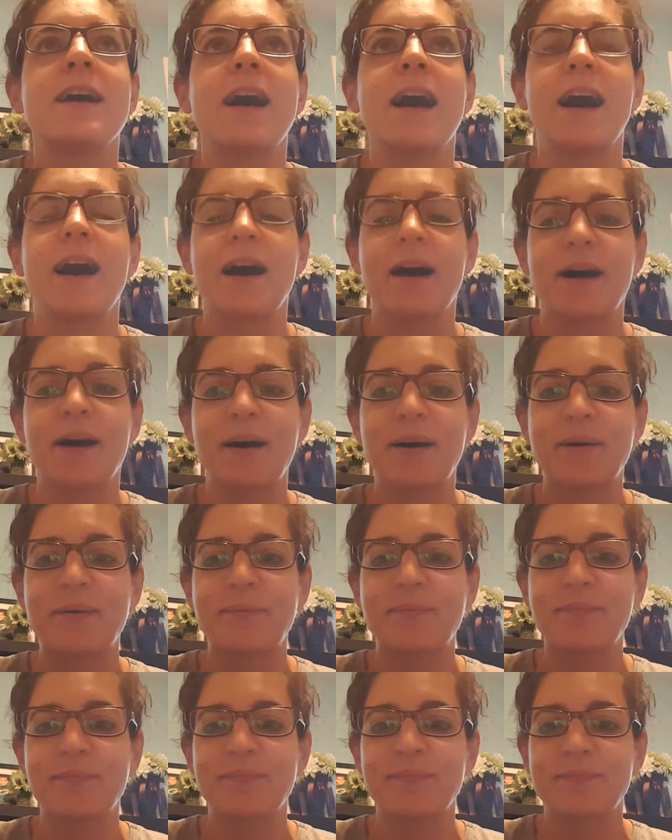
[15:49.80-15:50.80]

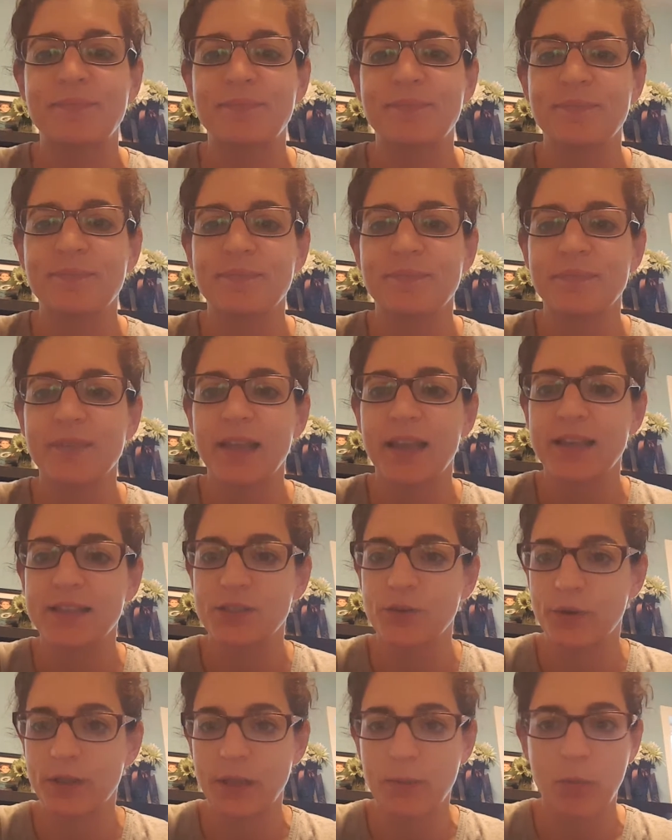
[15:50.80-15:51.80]

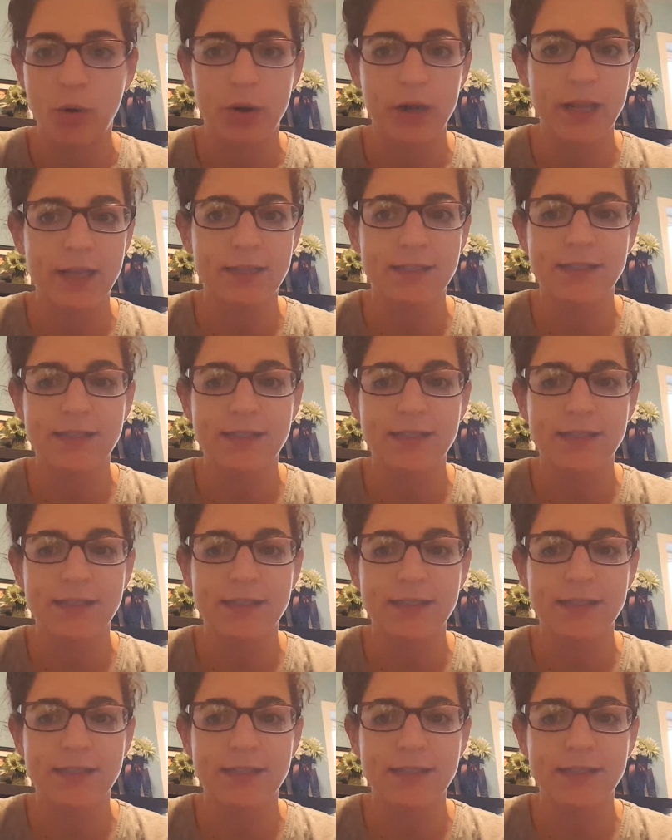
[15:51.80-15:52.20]
So in the morning,